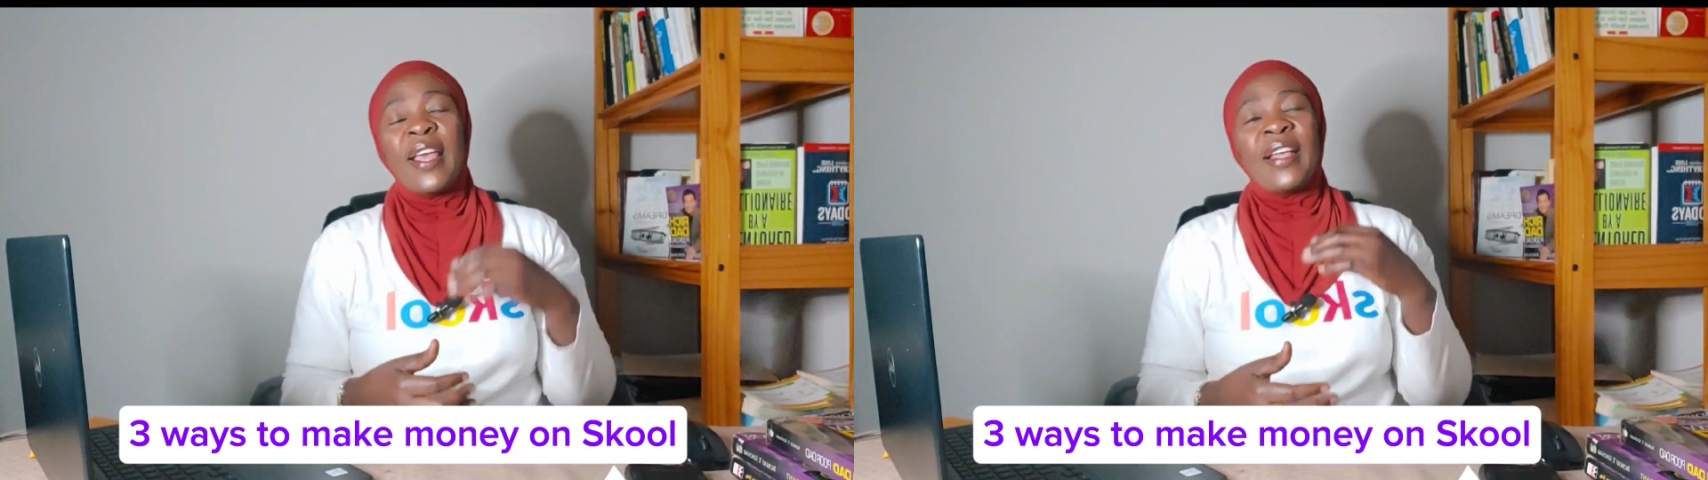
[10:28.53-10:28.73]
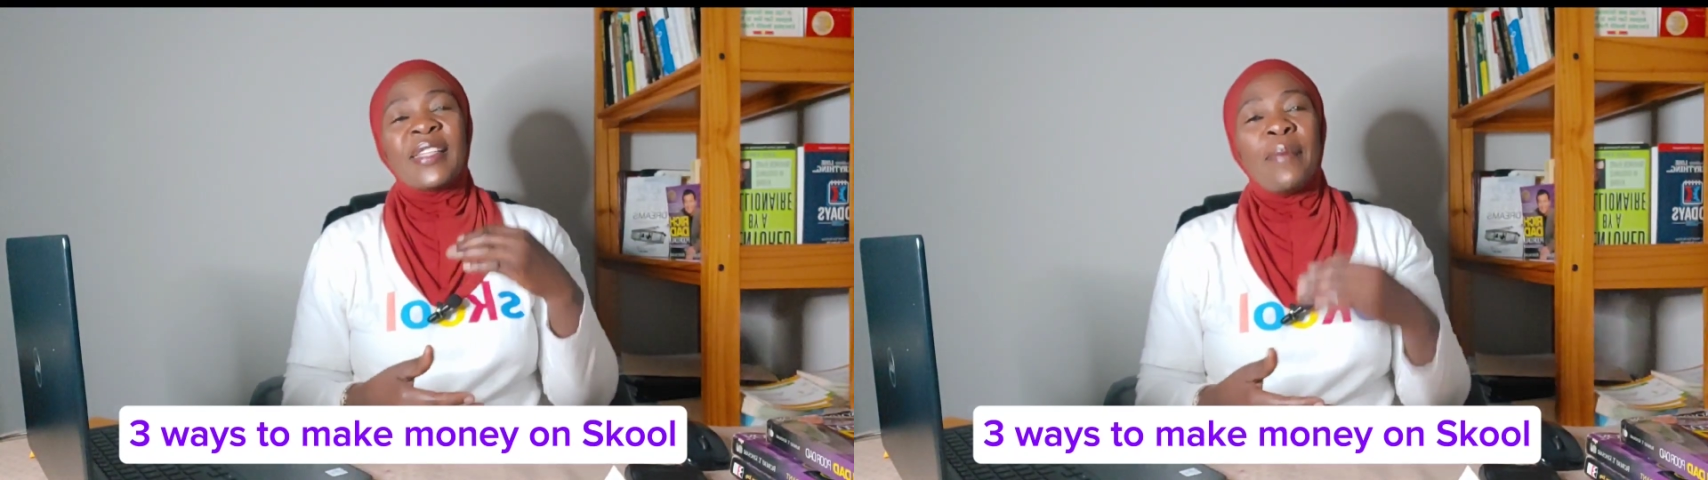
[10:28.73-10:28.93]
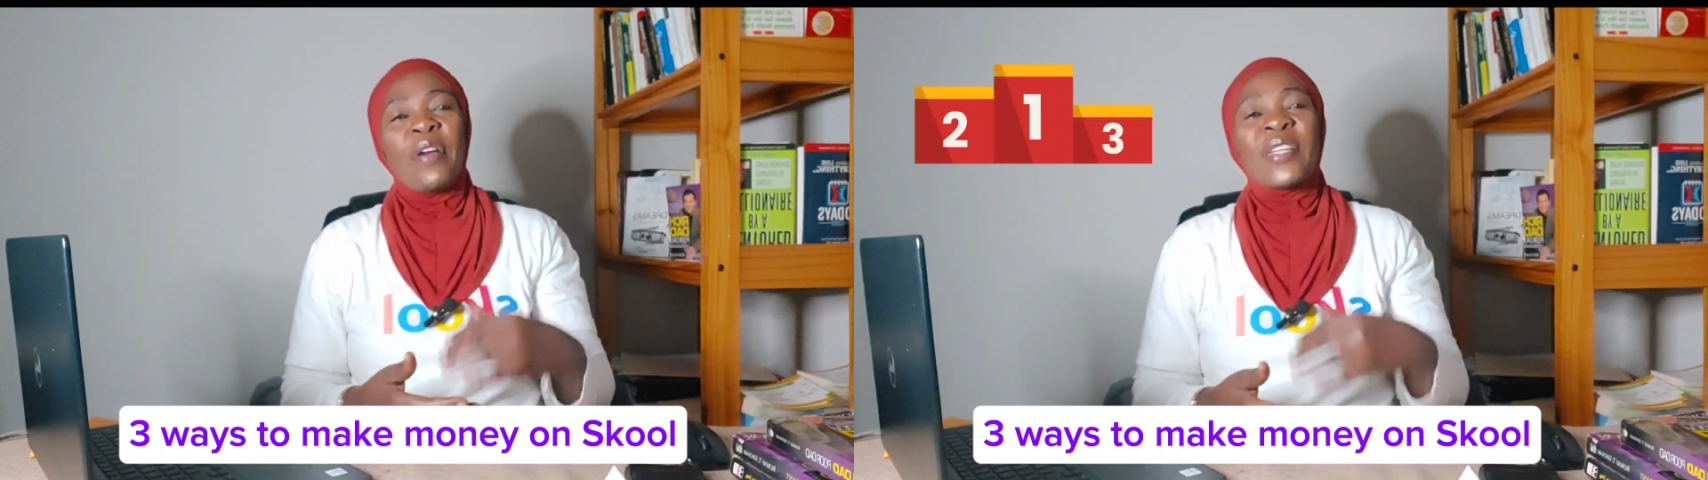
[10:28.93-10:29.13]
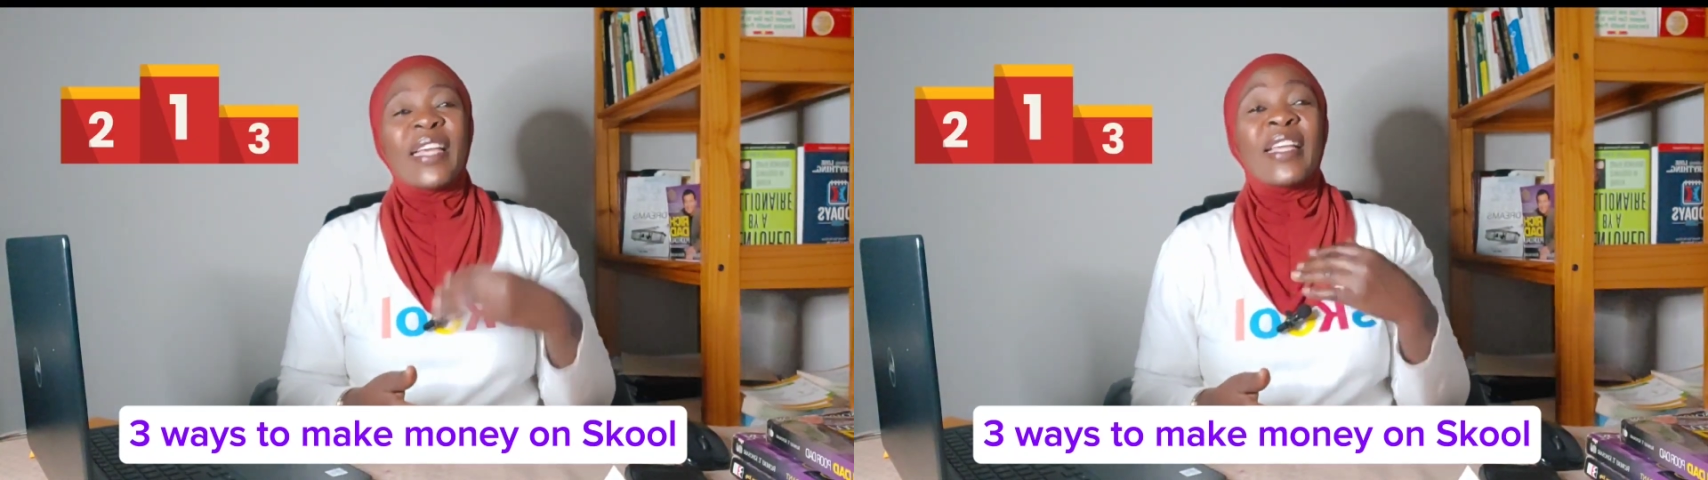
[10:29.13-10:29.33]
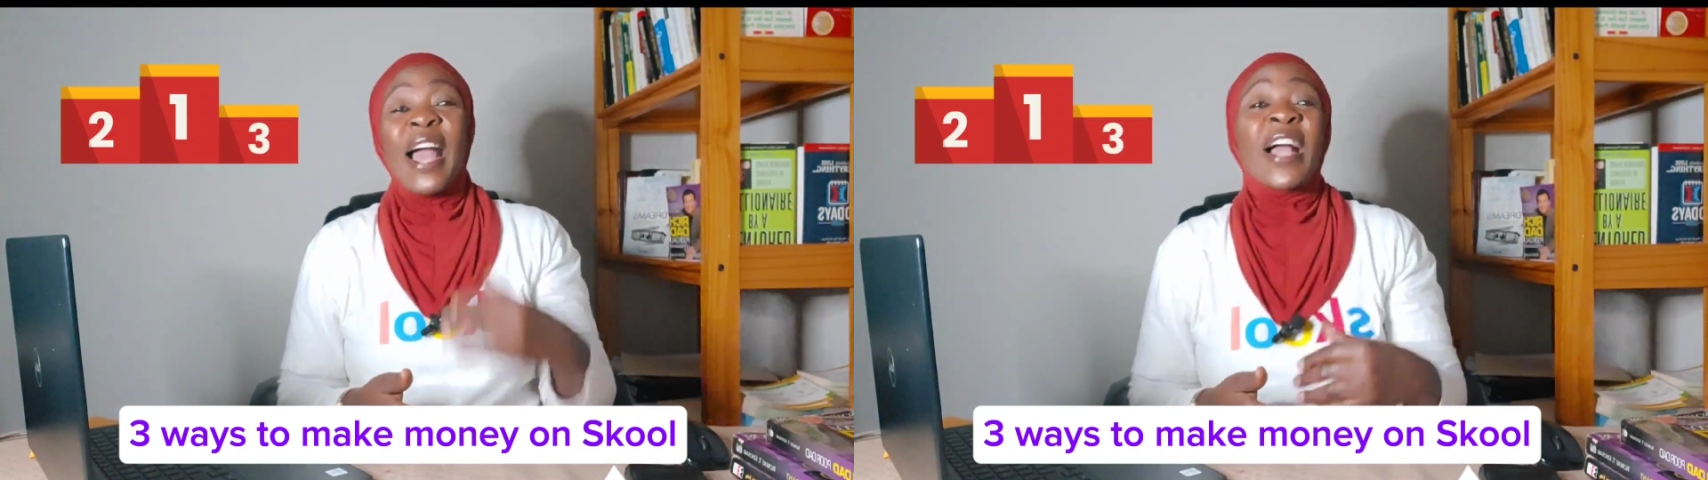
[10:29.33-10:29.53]
is about
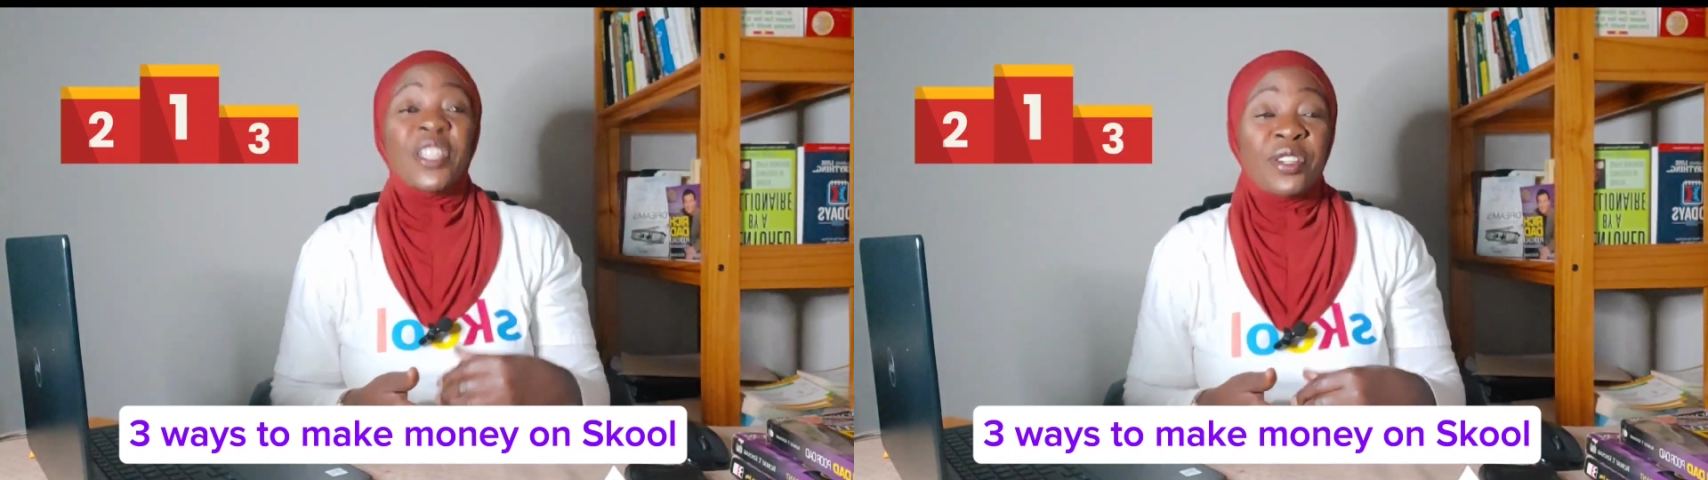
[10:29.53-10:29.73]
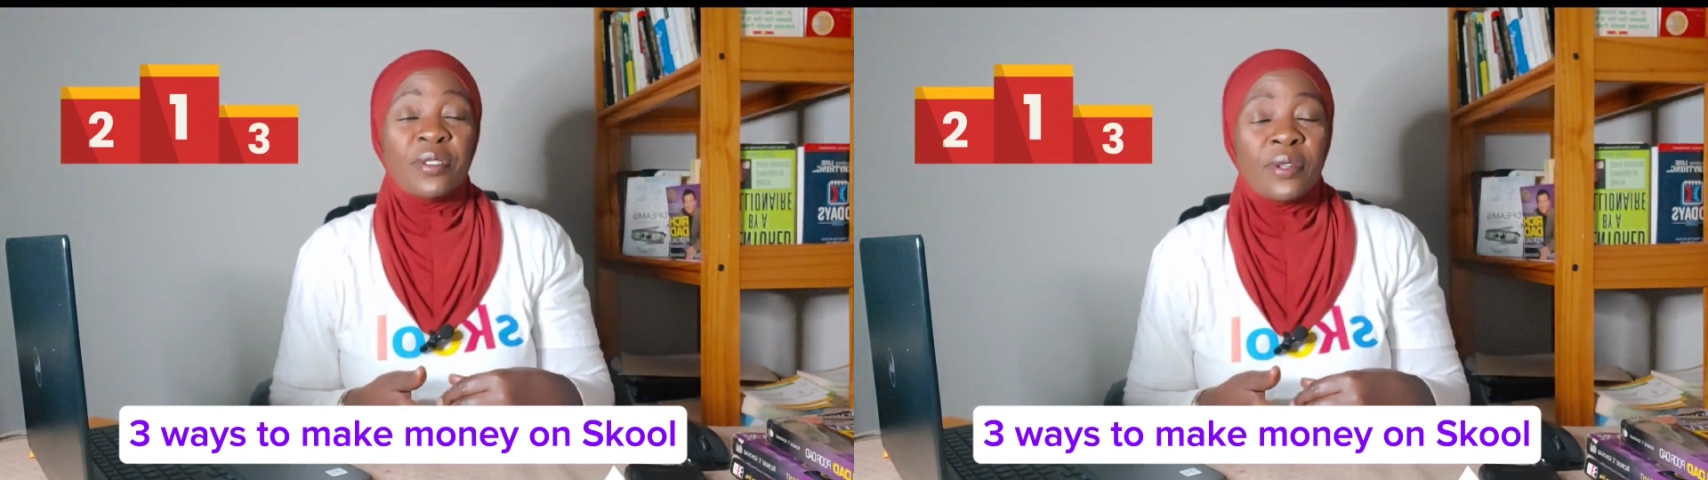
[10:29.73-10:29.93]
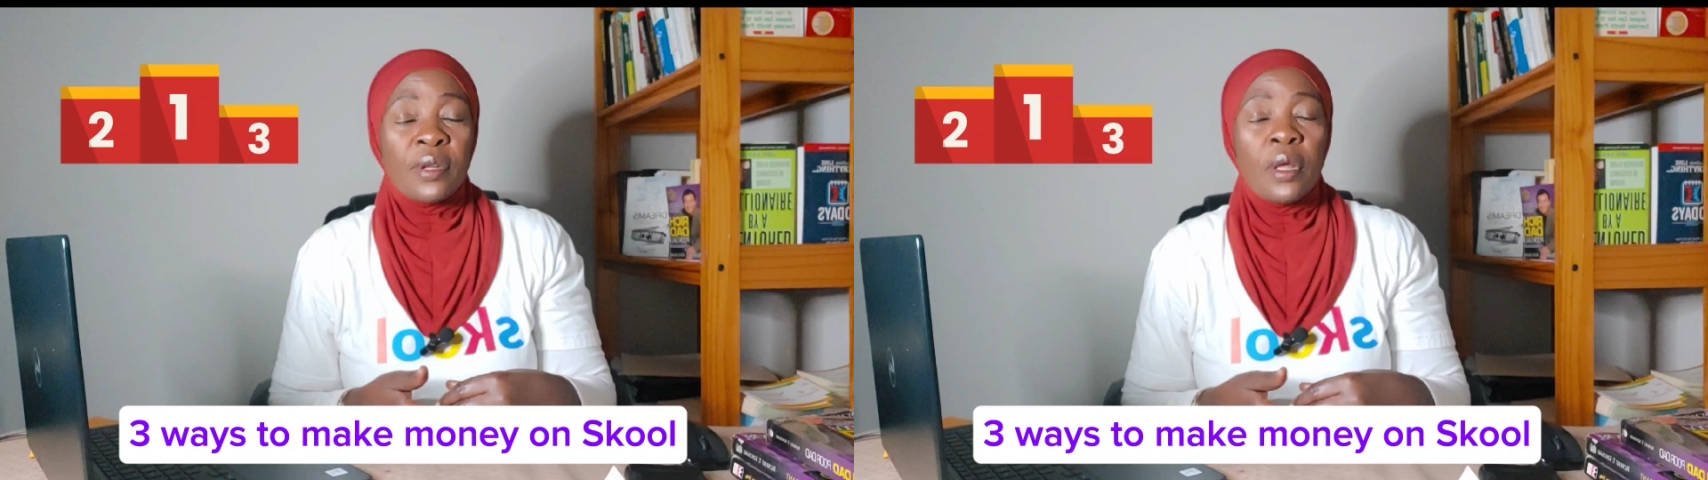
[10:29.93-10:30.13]
taking action.